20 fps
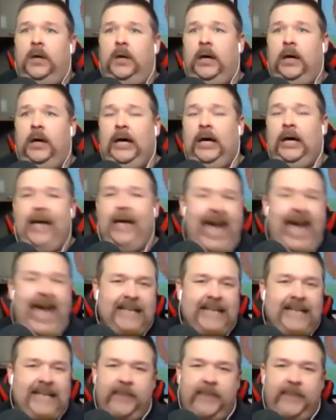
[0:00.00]

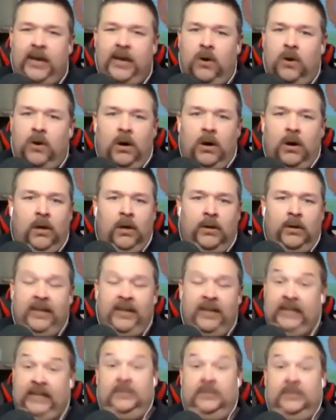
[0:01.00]
hazmat call, or
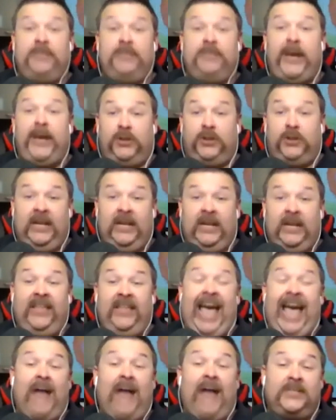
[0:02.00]
anything special, anything
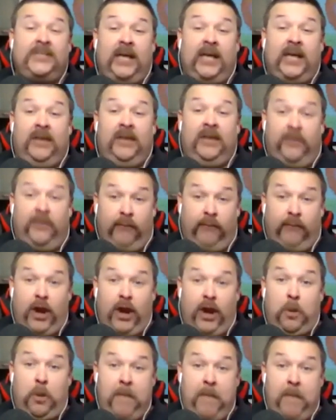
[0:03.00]
outside of a
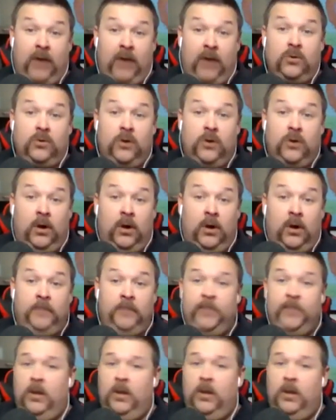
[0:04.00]
regular medical call,